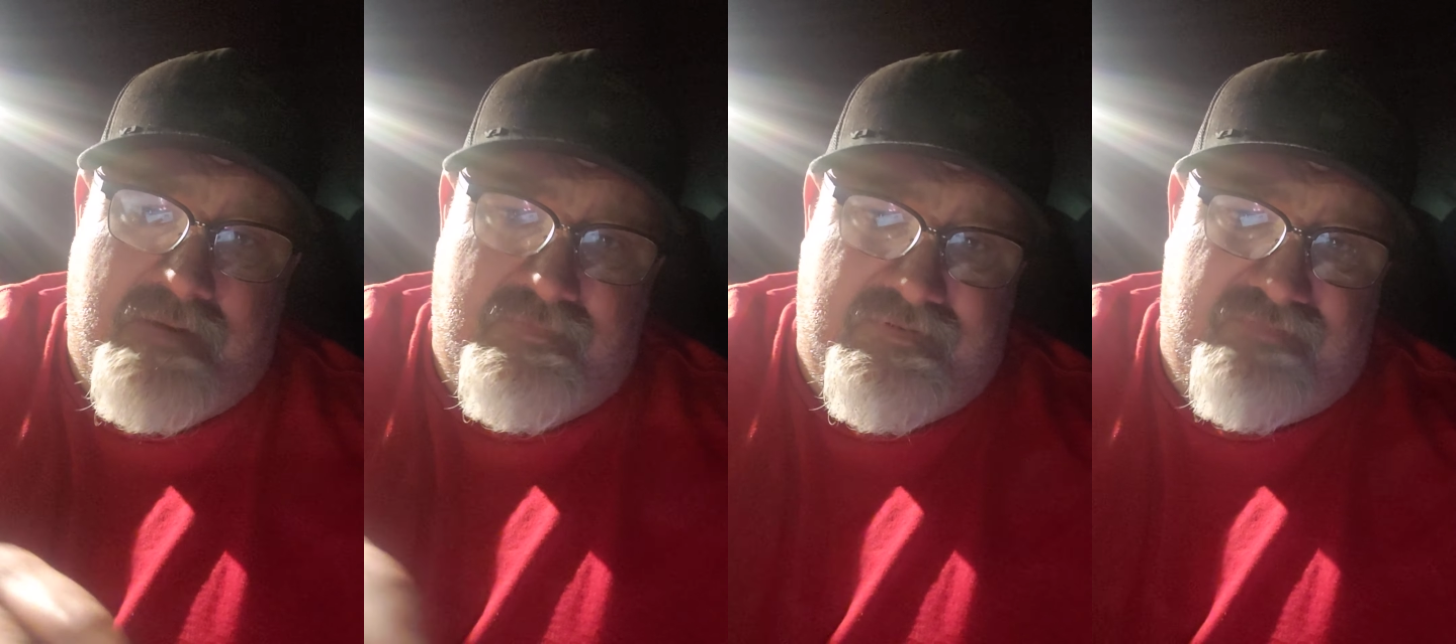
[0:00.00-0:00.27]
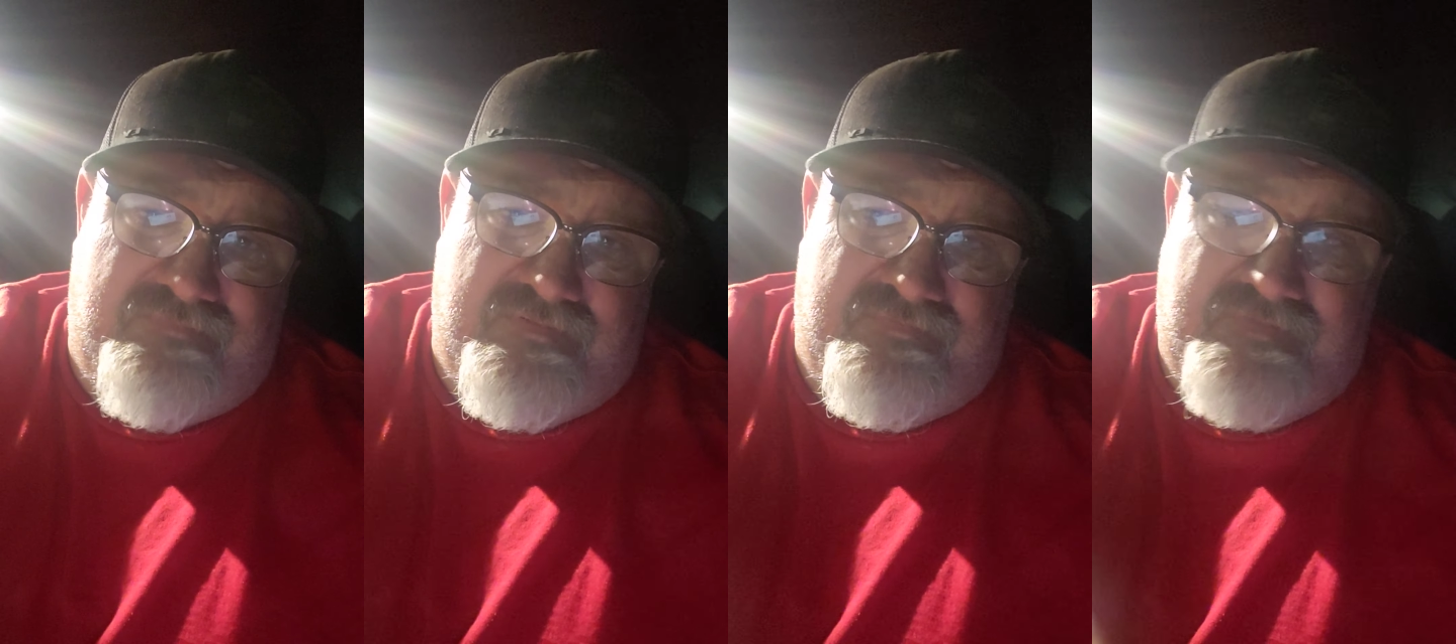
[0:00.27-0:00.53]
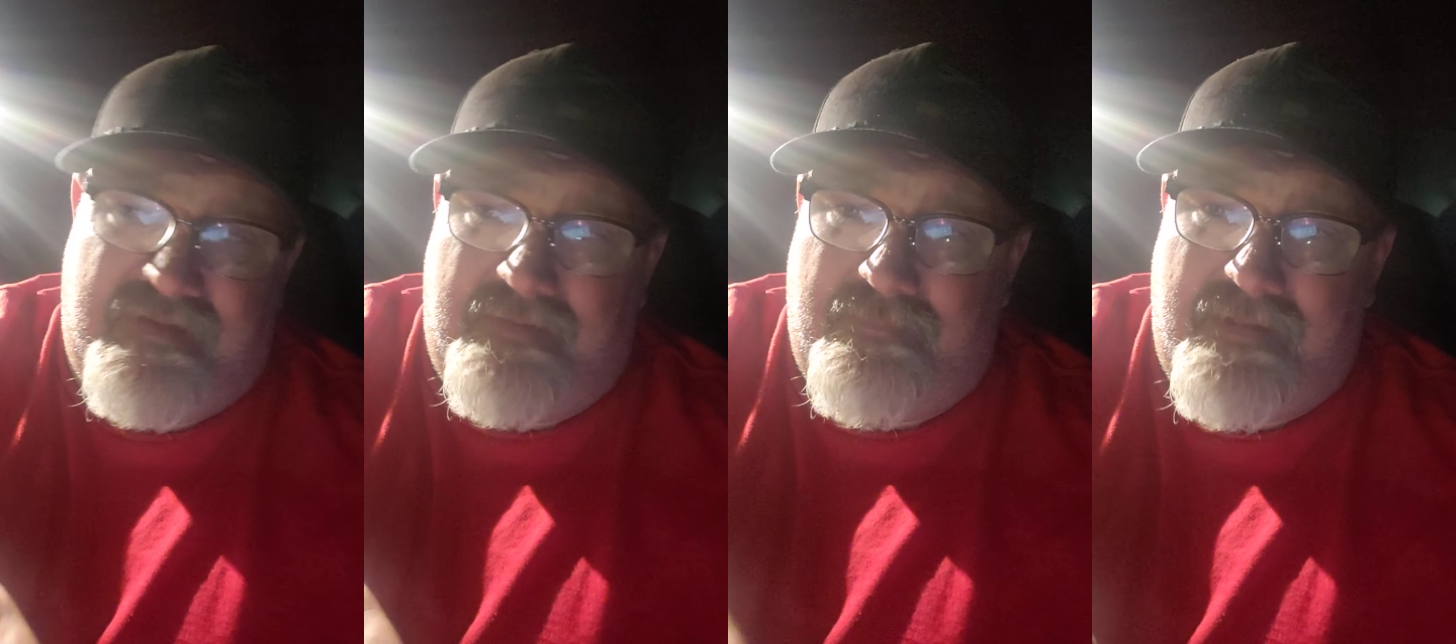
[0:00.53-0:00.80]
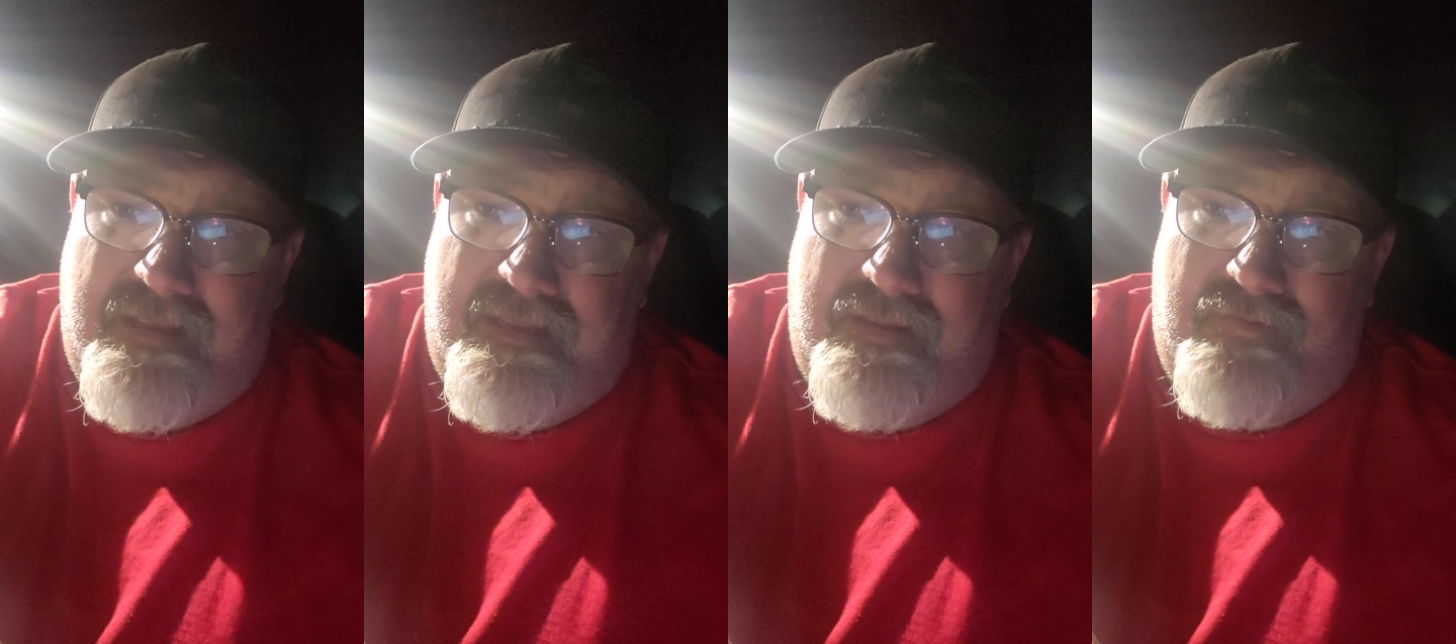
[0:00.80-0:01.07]
within 15
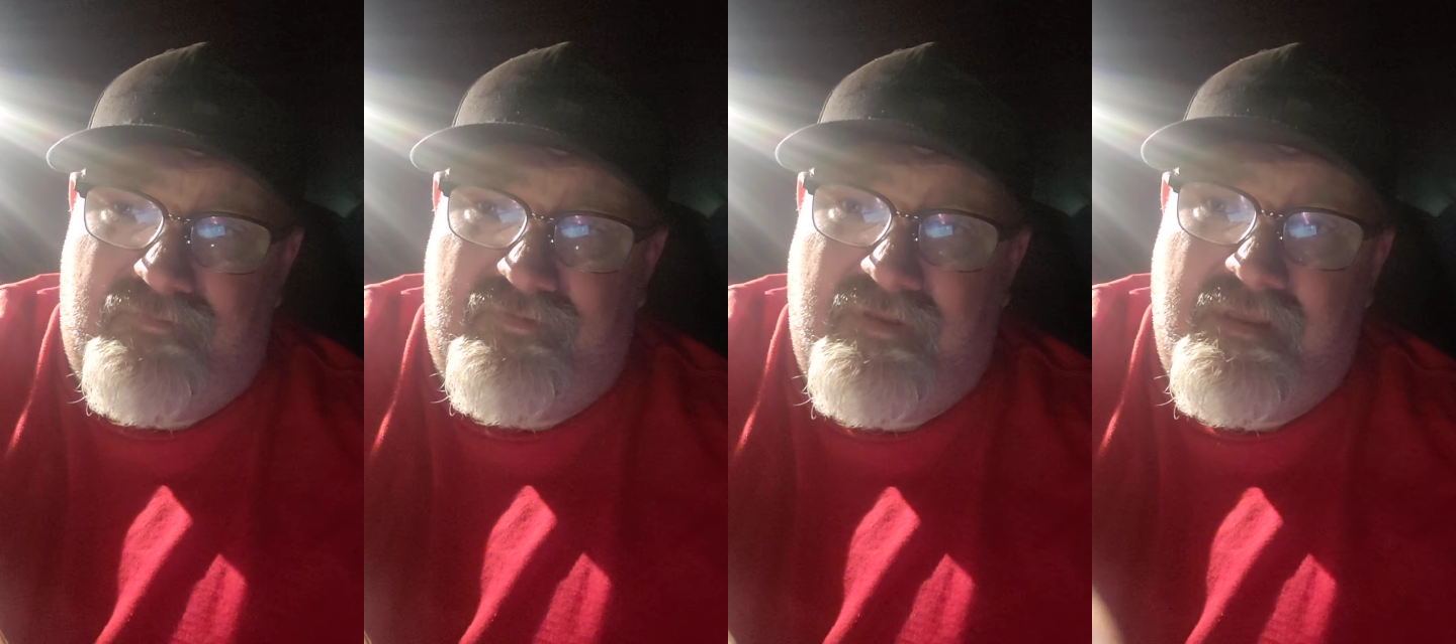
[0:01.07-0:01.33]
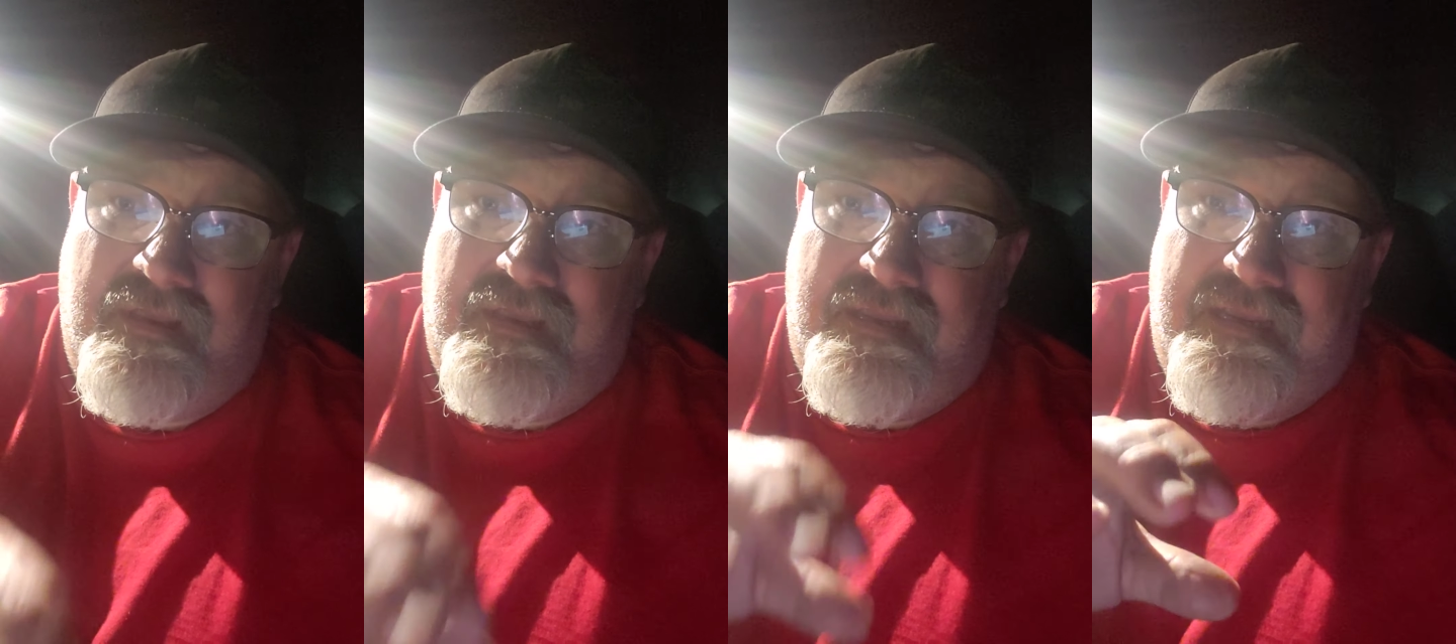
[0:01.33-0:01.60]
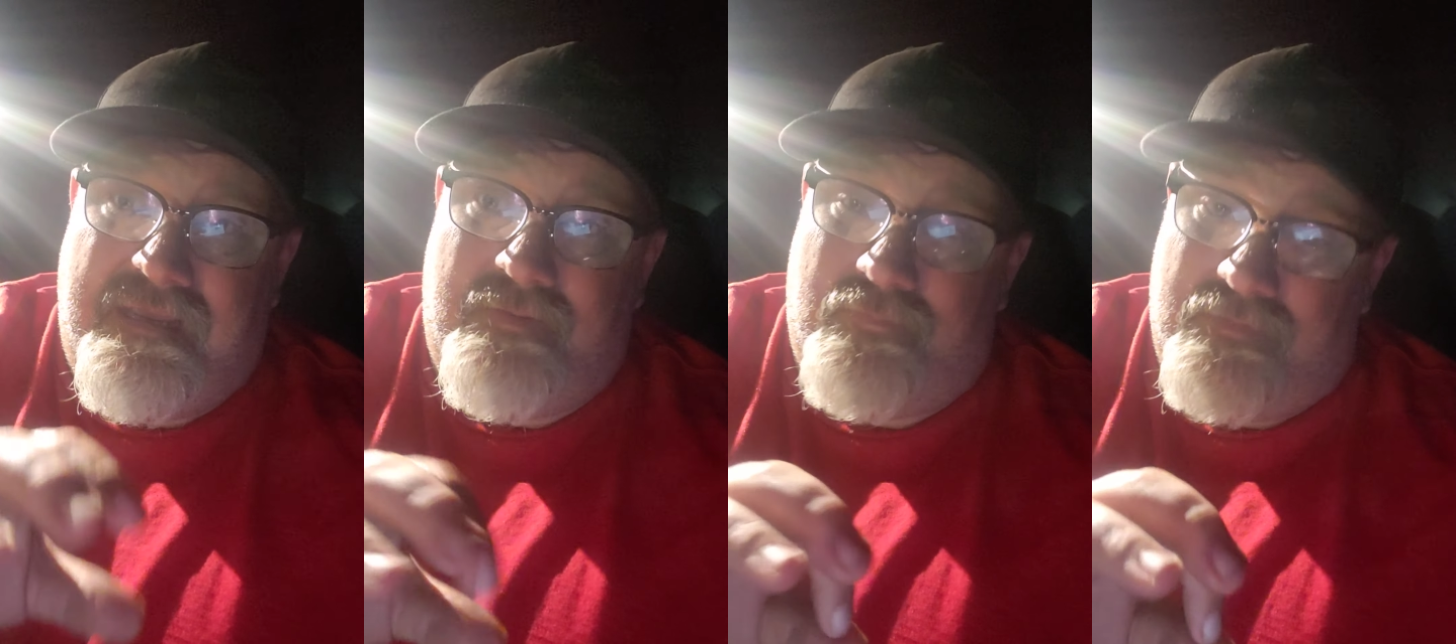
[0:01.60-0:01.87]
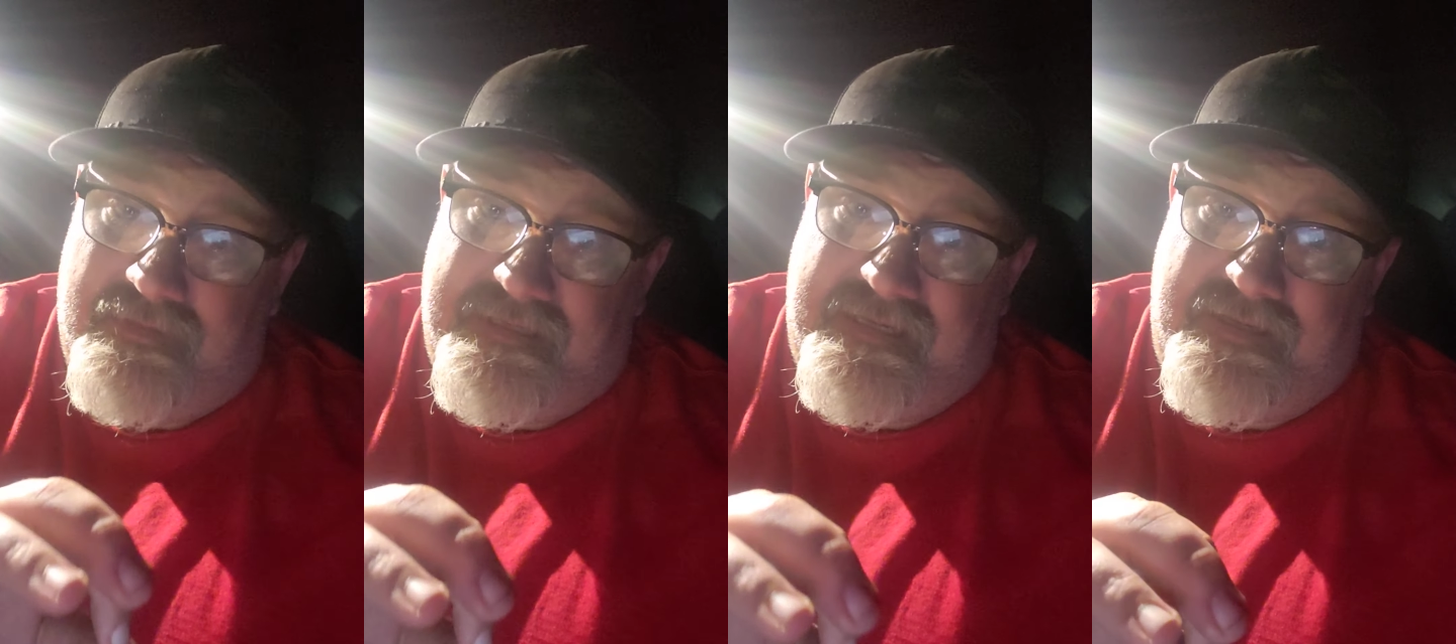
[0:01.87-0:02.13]
miles. And it
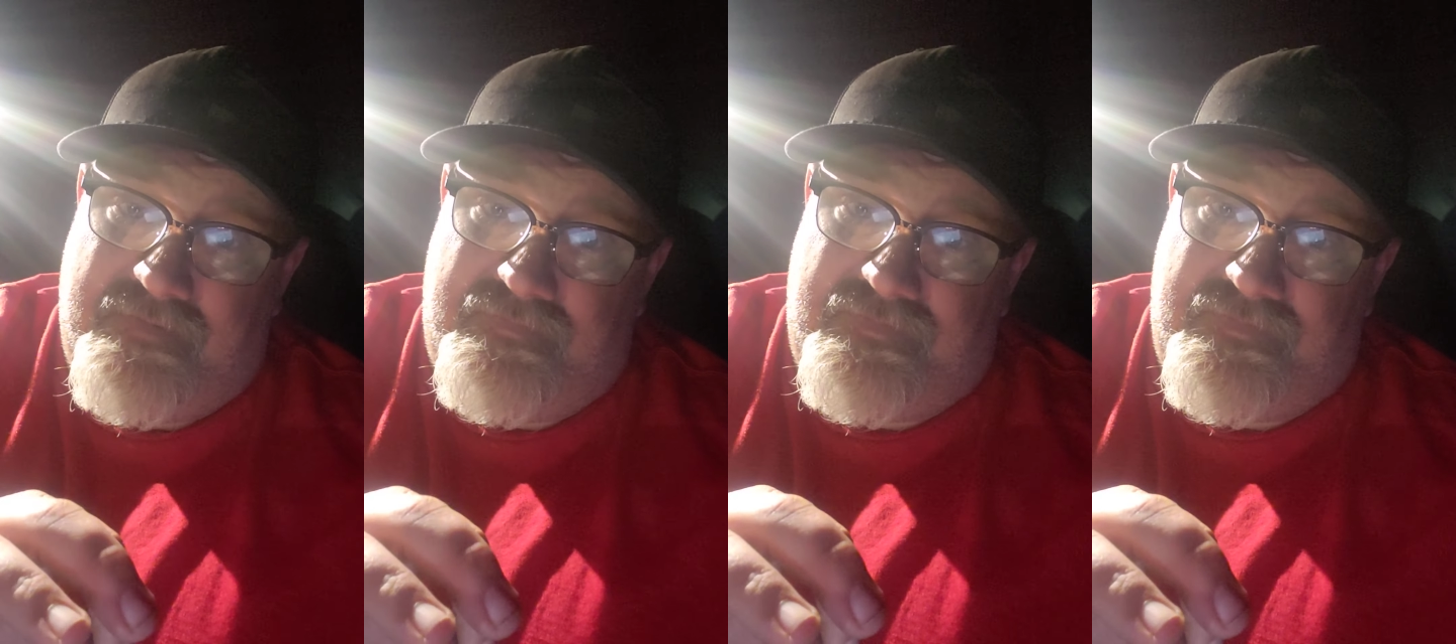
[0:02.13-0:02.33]
will link you